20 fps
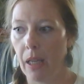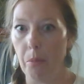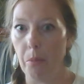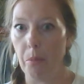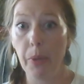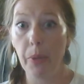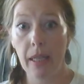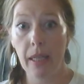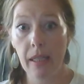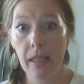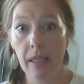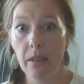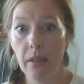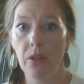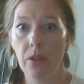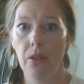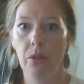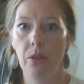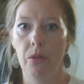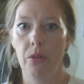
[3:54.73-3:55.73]
pleasant
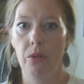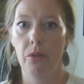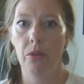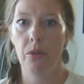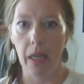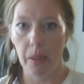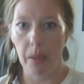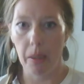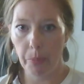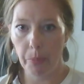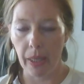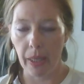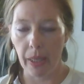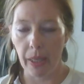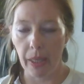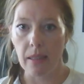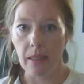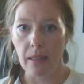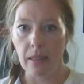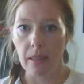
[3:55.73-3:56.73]
or
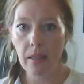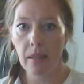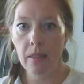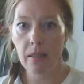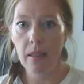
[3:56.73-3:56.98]
unpleasant.